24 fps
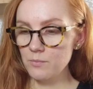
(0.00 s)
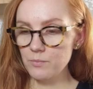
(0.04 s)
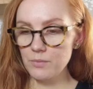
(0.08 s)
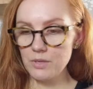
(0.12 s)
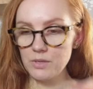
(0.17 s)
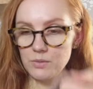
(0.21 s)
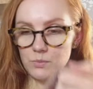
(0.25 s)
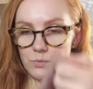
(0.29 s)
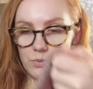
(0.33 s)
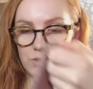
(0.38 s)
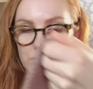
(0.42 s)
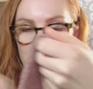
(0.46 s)

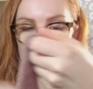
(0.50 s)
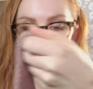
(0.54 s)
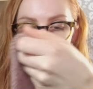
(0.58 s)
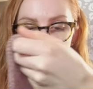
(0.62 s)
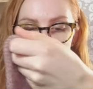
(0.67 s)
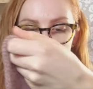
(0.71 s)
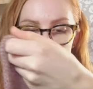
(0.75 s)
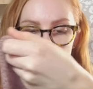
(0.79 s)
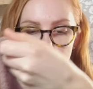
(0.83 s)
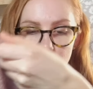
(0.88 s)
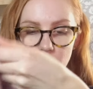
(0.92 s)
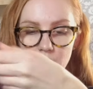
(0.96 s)
But when
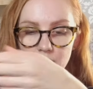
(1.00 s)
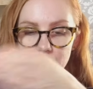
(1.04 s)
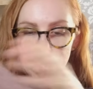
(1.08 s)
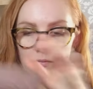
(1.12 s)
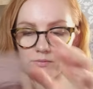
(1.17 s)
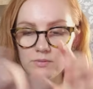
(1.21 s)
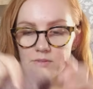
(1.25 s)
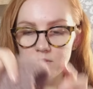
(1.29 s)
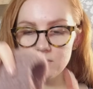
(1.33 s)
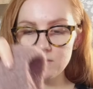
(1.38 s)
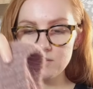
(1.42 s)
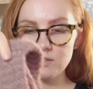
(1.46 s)
you have
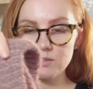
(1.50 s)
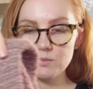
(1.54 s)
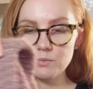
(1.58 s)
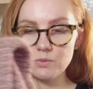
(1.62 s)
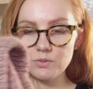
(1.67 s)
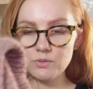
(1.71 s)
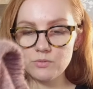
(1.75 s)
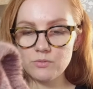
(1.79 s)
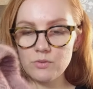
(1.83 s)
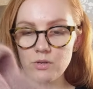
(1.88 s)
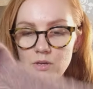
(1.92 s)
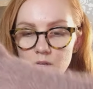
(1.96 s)
the
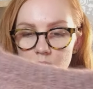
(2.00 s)
sweater